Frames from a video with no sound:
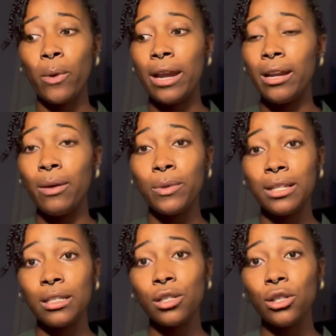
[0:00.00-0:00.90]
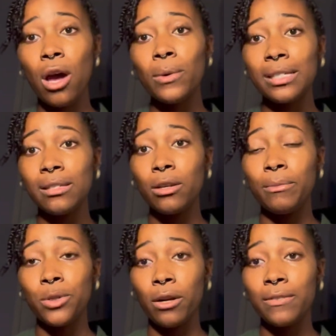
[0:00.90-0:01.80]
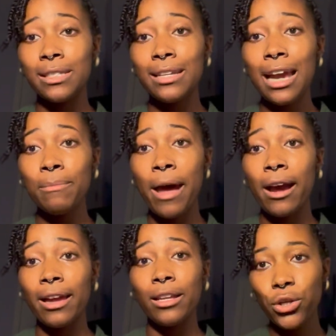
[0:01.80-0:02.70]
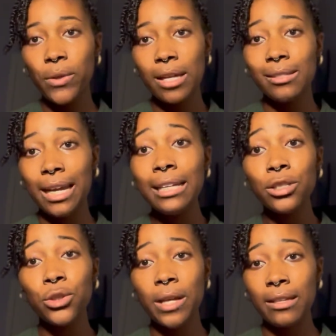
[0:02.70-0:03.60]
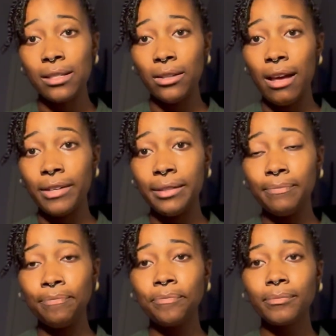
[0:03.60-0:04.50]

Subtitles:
when it was in its lowest observed state back in 2008 to 2011.